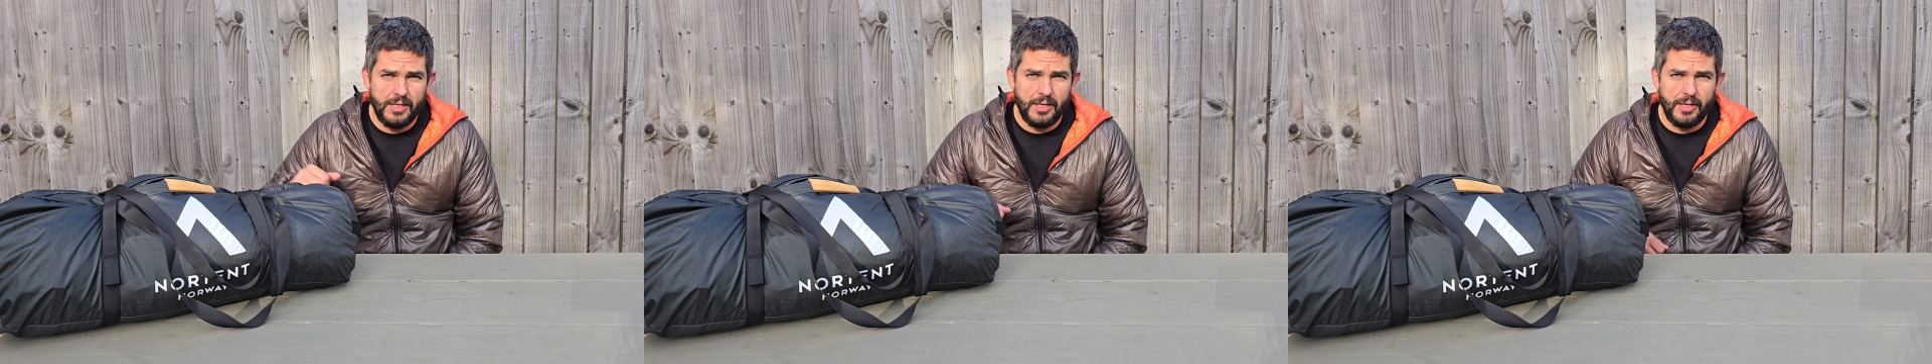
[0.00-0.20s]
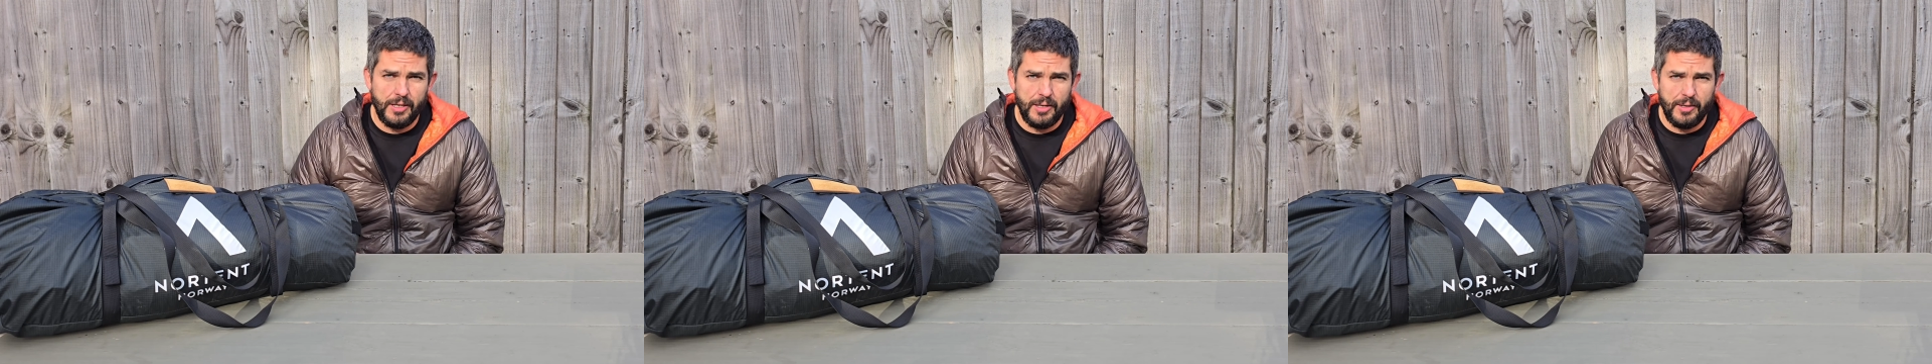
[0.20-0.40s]

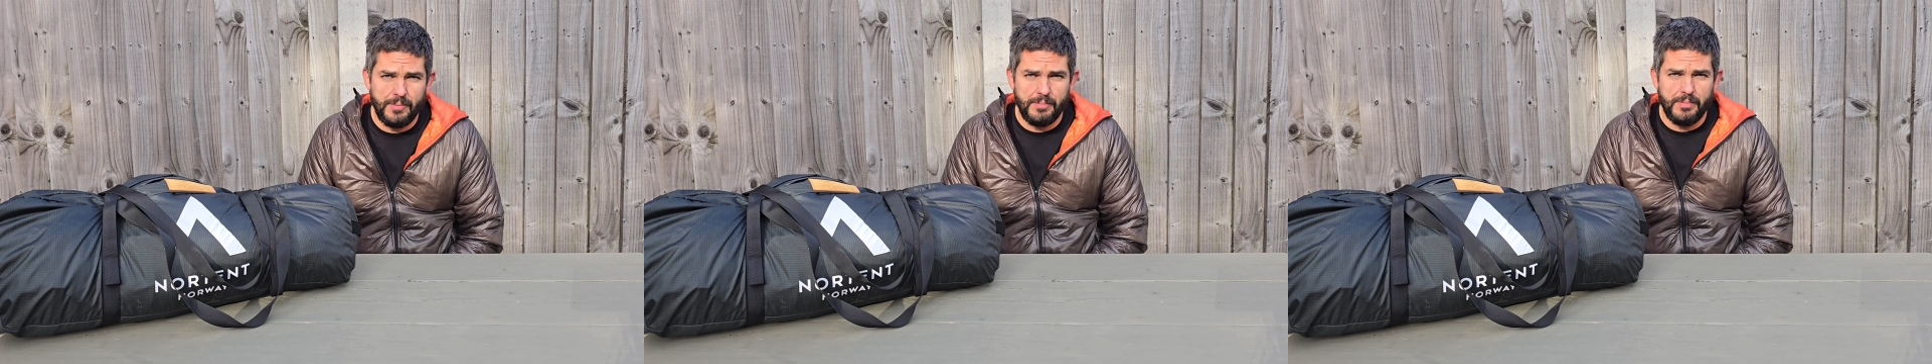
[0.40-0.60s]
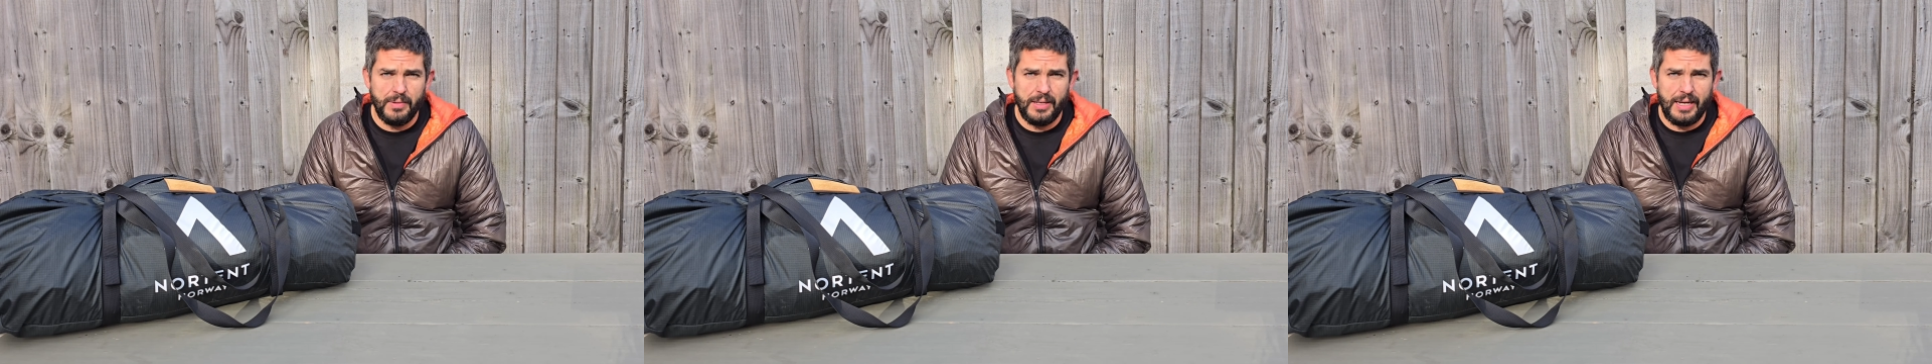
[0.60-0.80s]

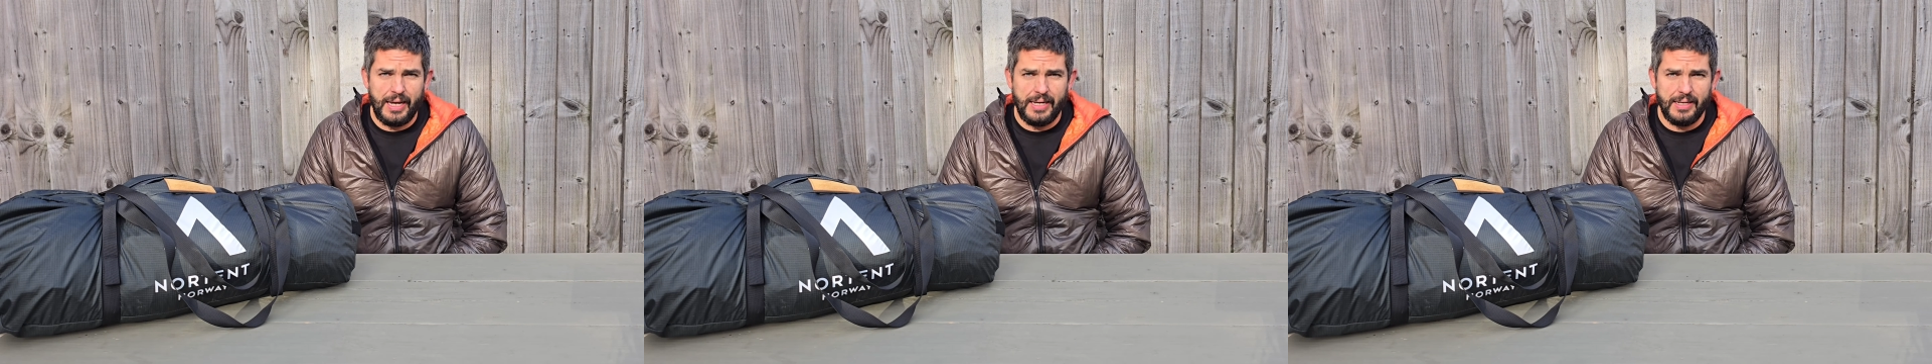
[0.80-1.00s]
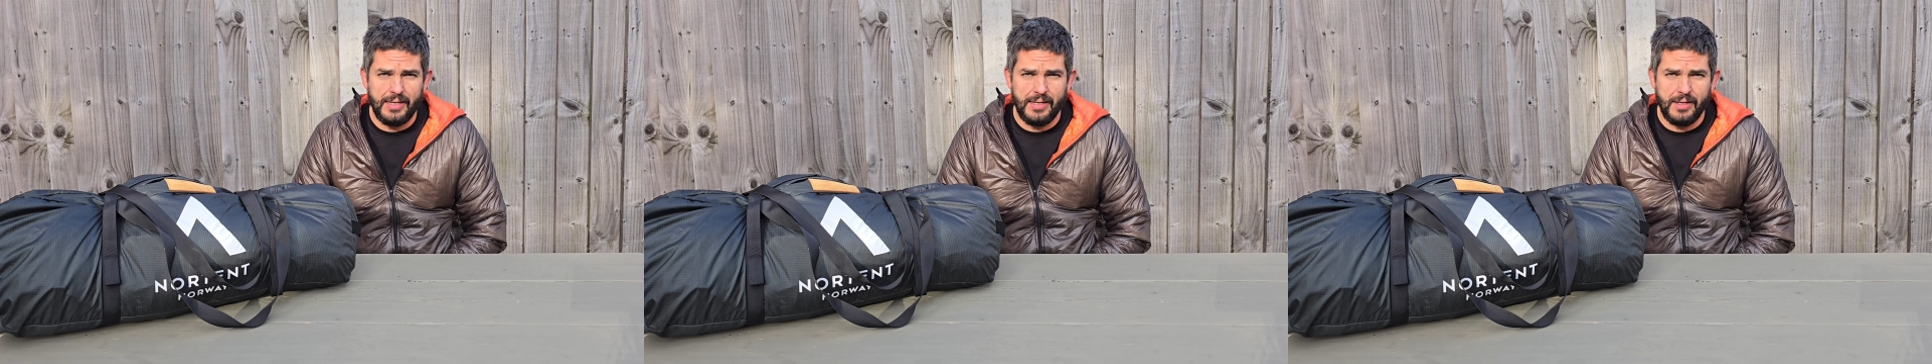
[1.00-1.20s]

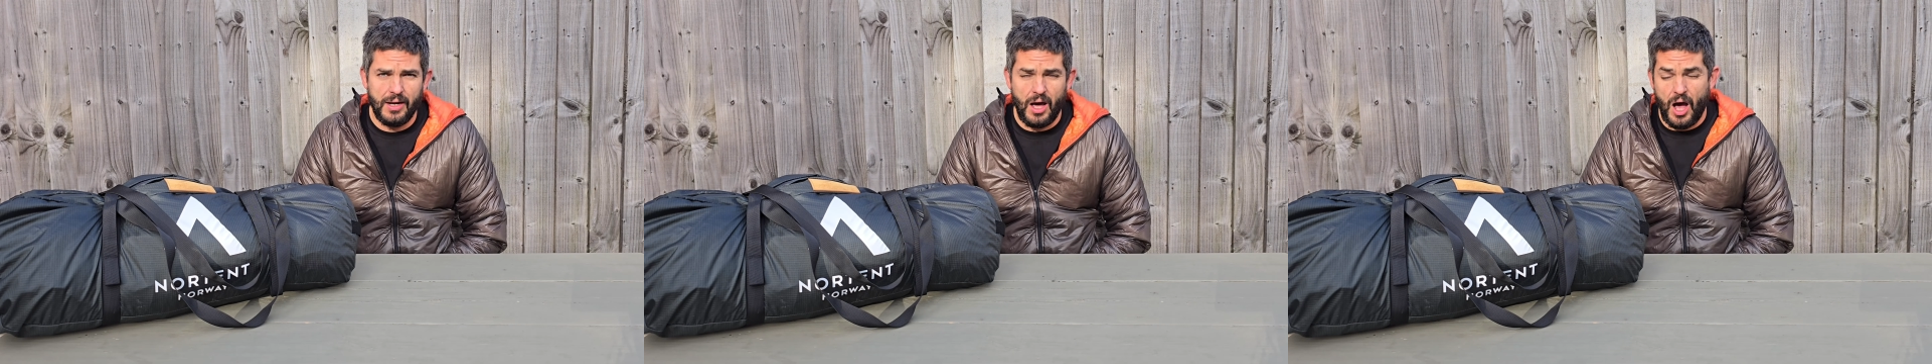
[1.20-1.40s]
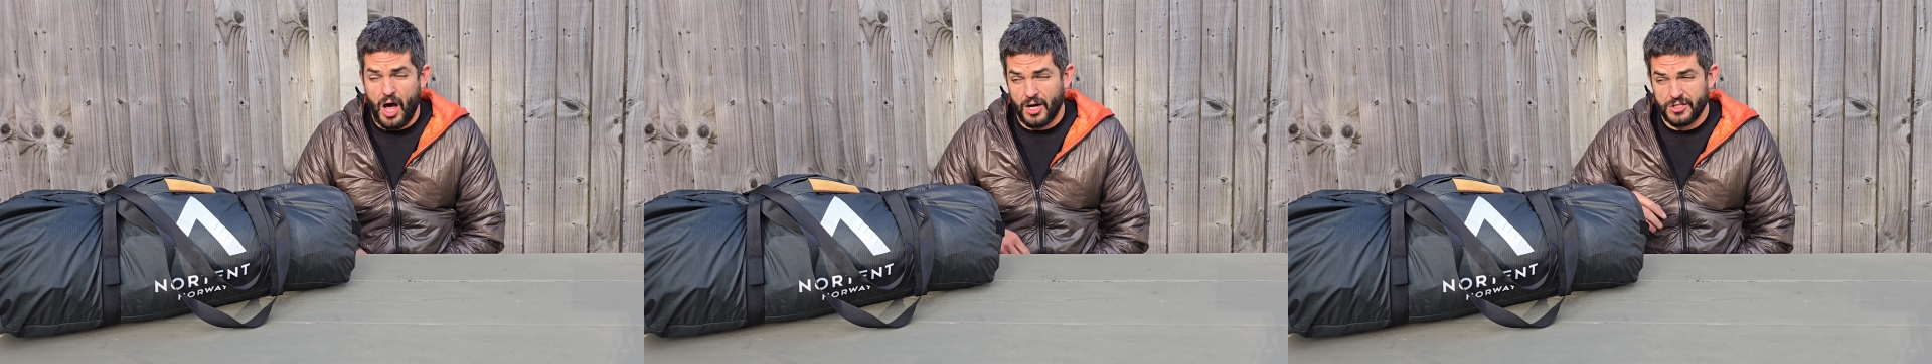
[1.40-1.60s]

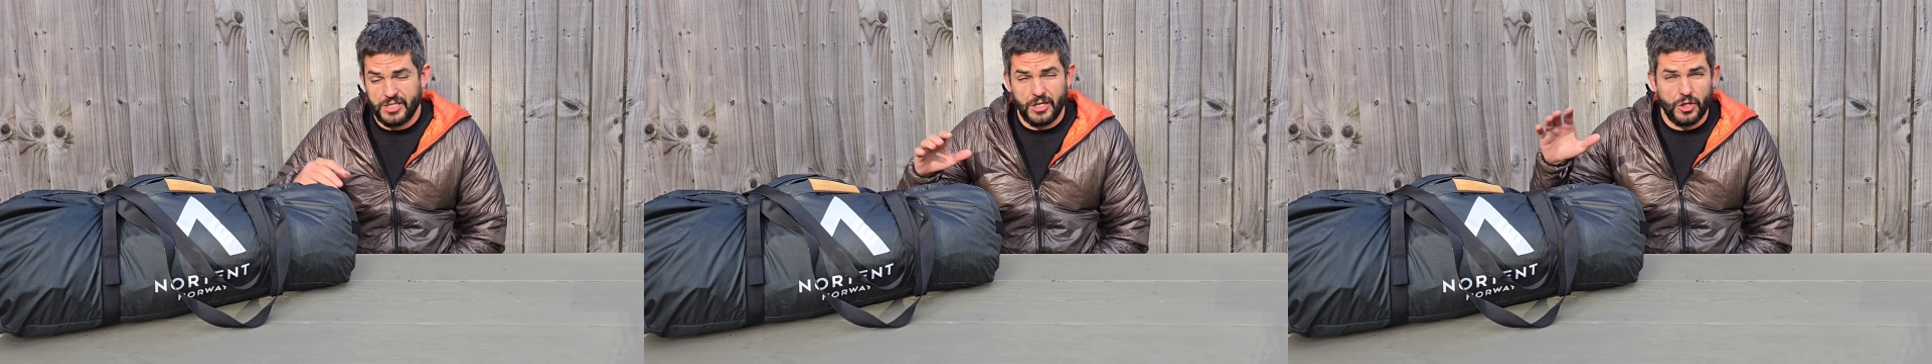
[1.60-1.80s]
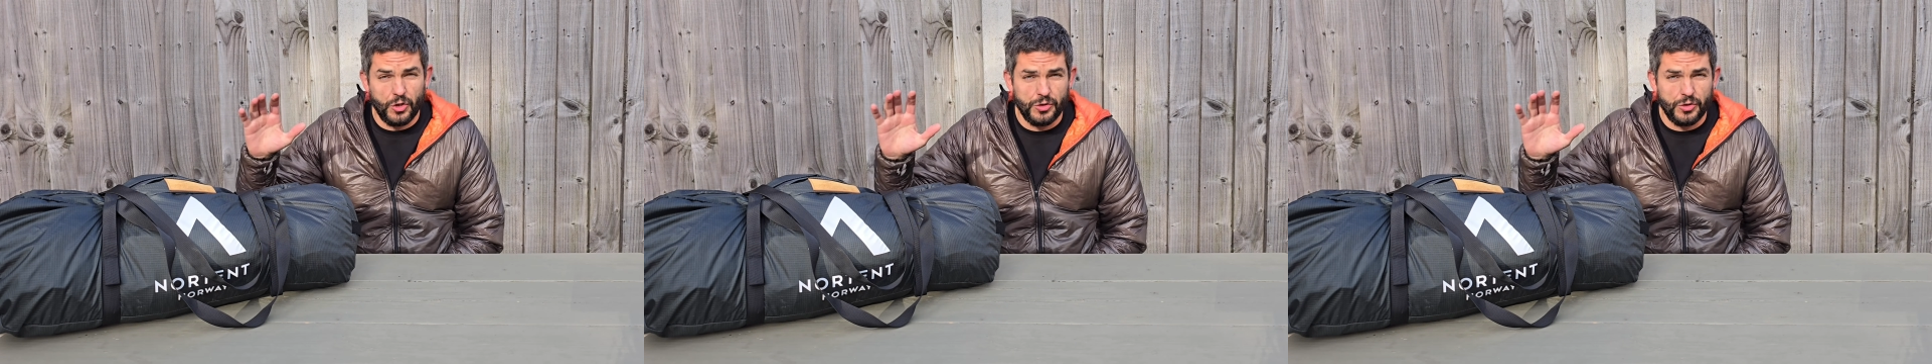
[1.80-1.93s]
in Arctic